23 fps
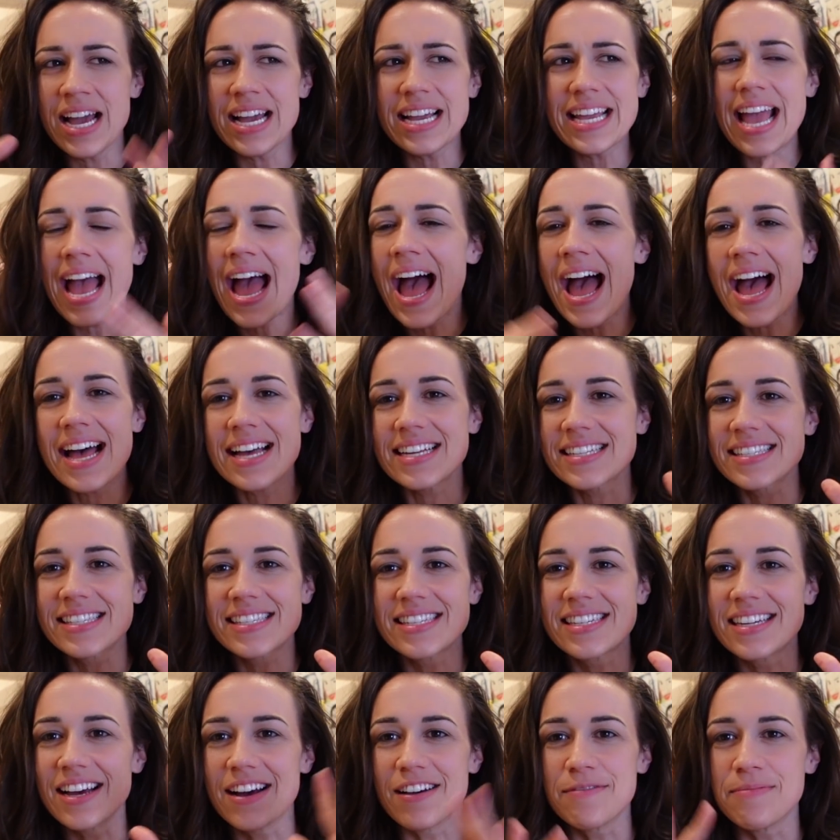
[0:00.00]
a
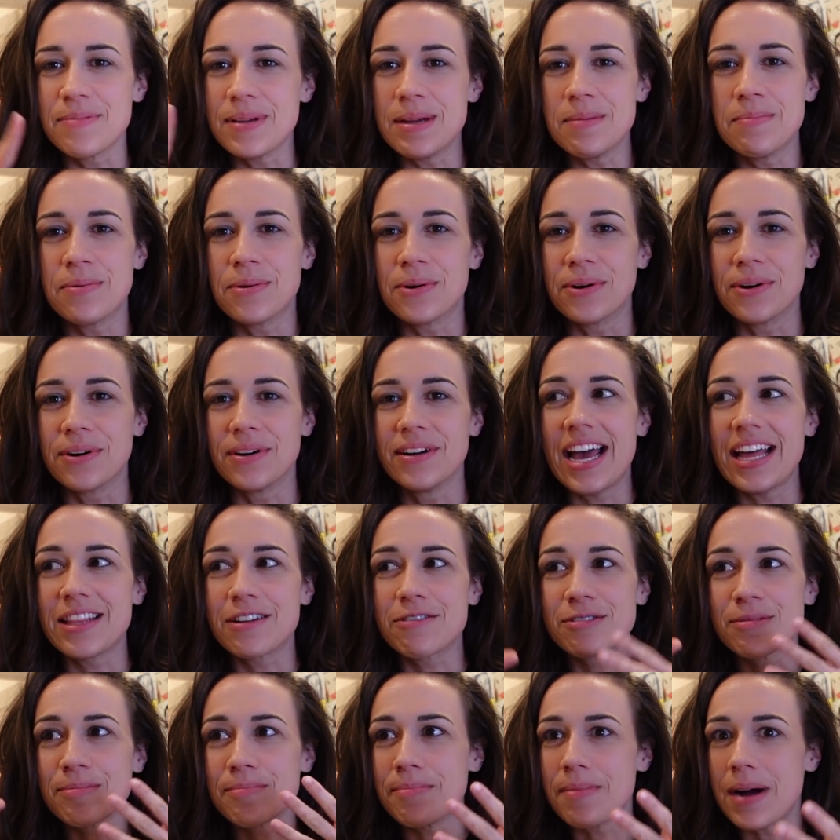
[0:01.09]
cast of people and there
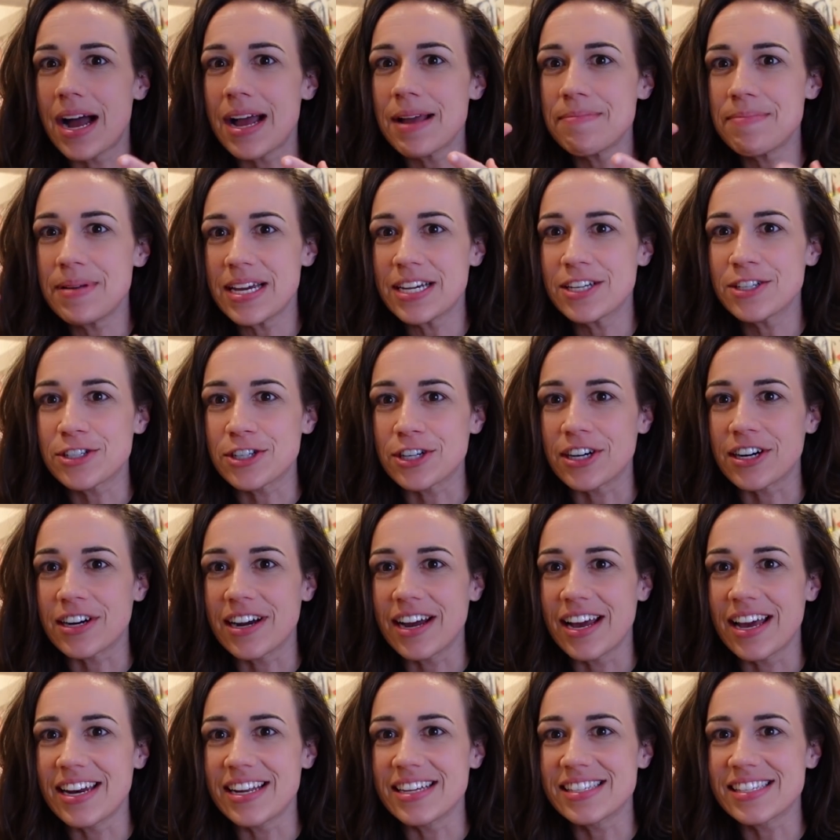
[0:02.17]
was my picture
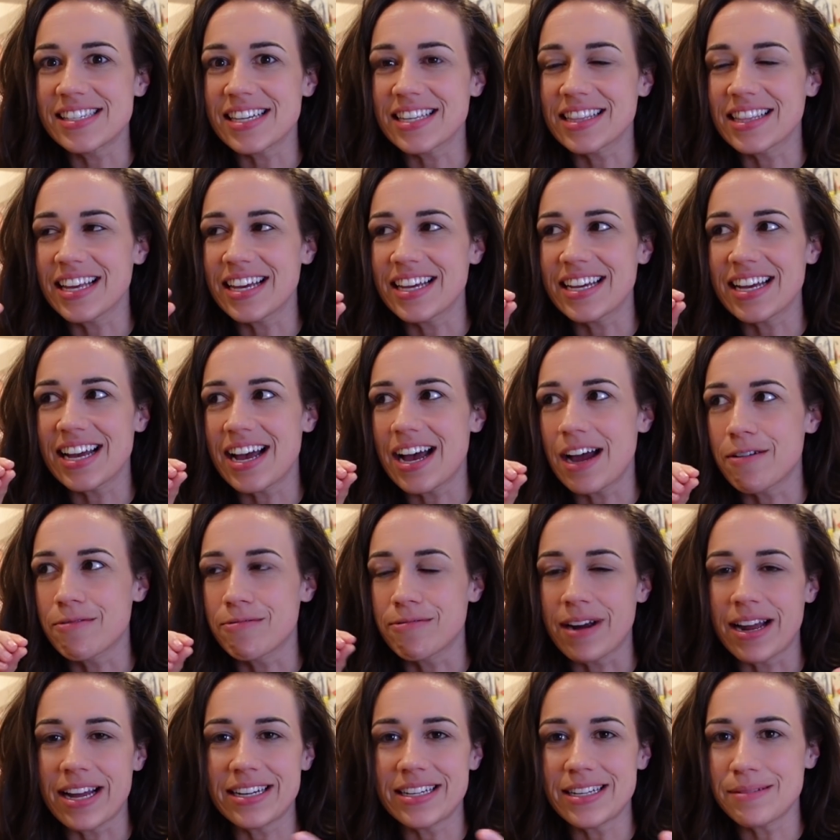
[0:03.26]
and it said like a
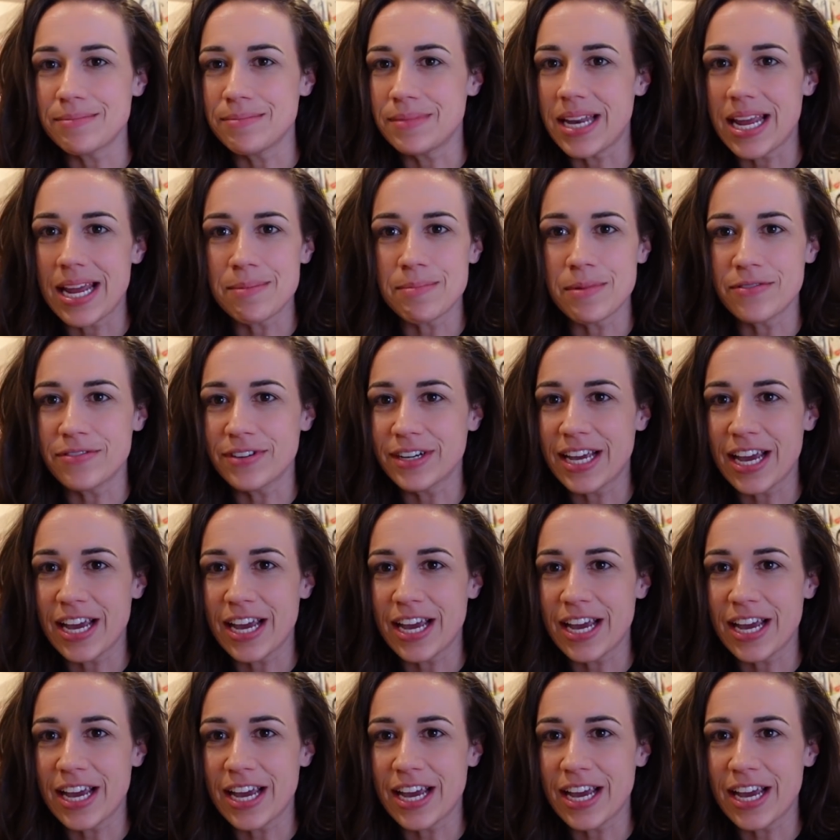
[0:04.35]
random name of a